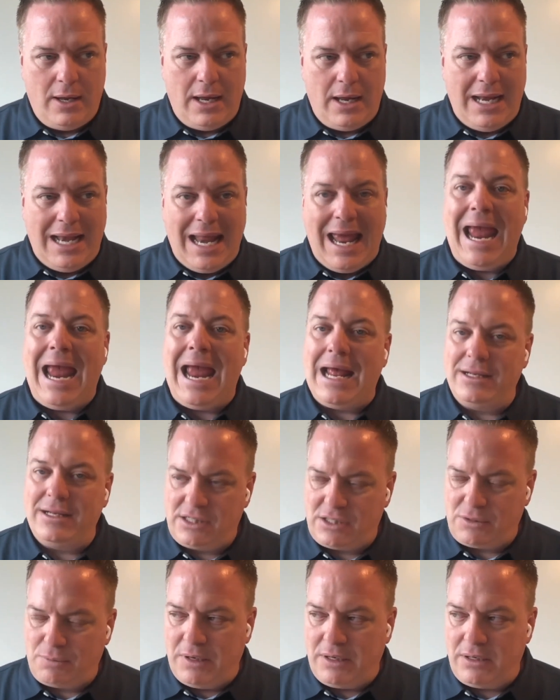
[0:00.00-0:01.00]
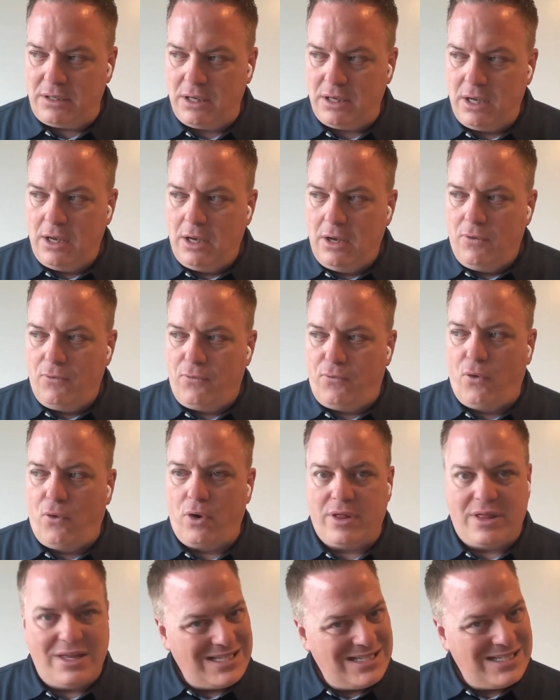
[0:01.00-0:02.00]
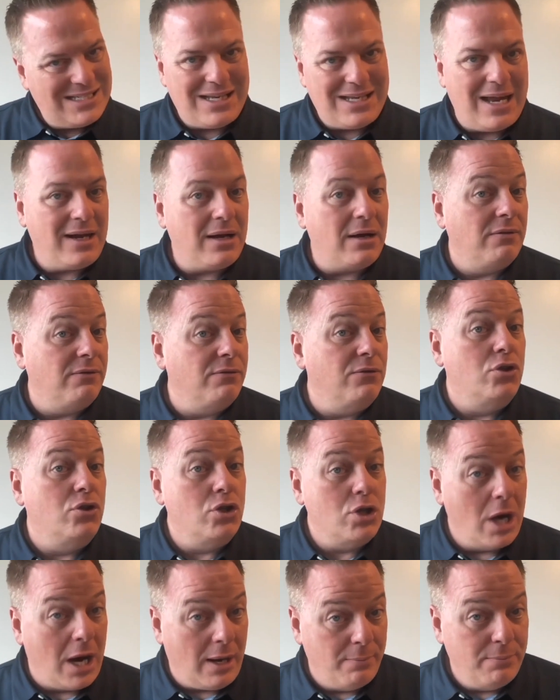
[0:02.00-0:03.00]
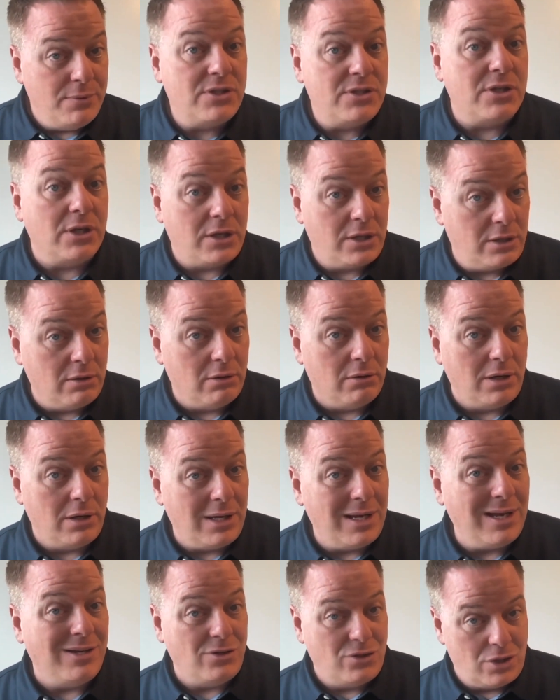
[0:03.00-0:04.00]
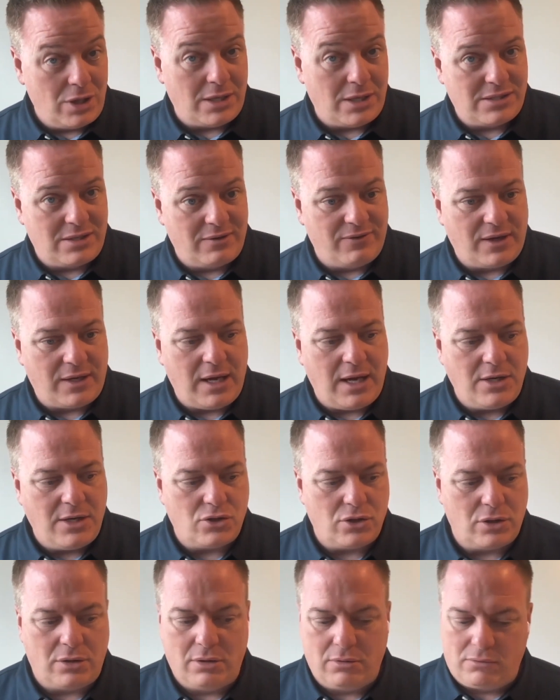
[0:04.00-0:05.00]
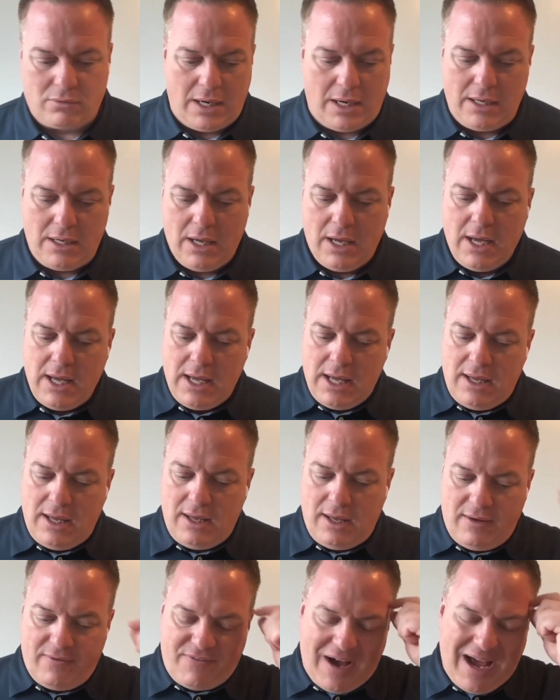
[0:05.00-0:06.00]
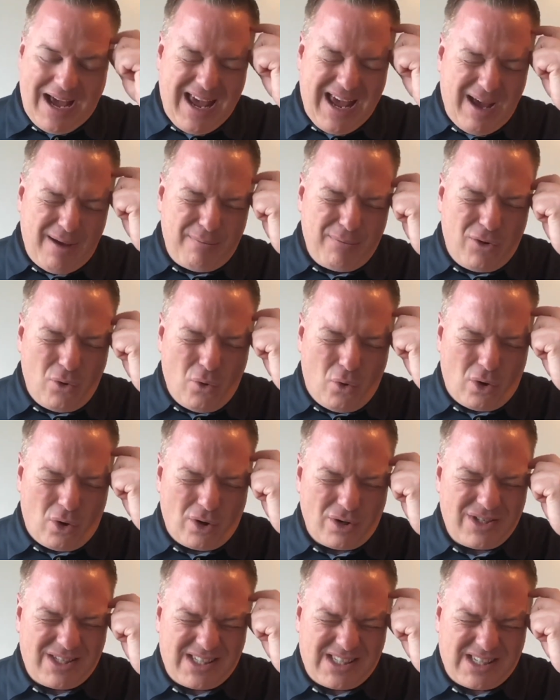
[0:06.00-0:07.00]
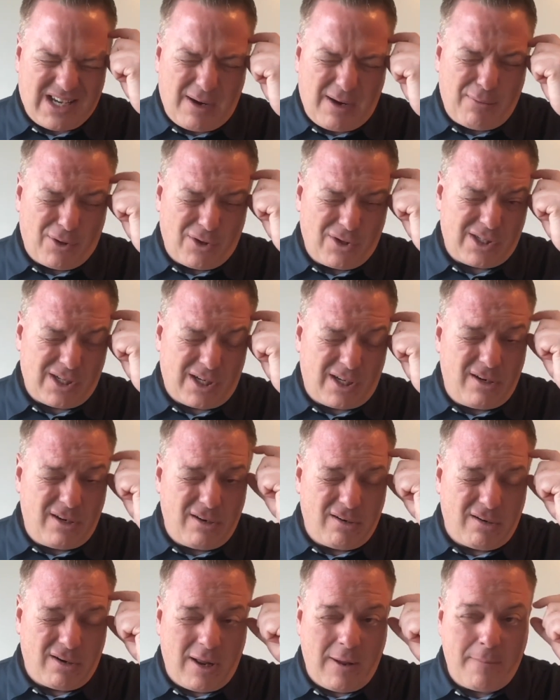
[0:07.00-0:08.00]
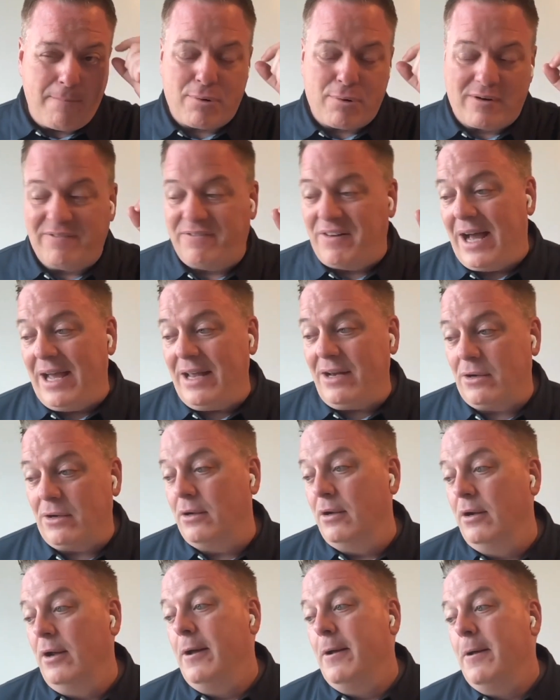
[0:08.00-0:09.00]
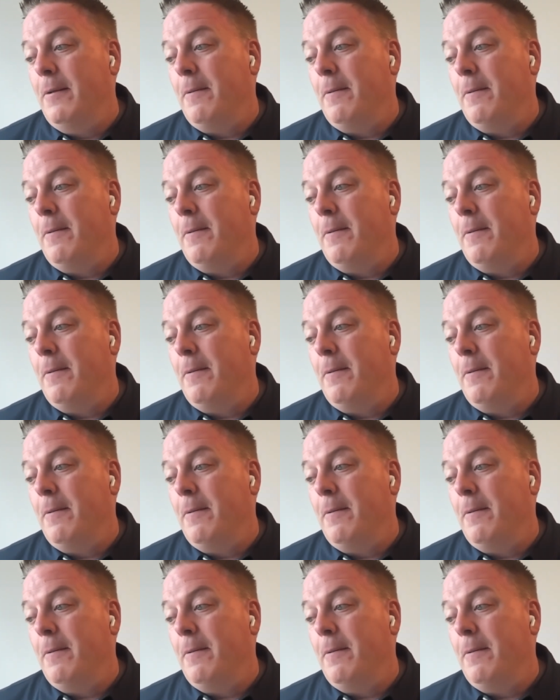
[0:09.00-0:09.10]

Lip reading: enhancement for the sake of job security and justification, right? If I am your cybersecurity provider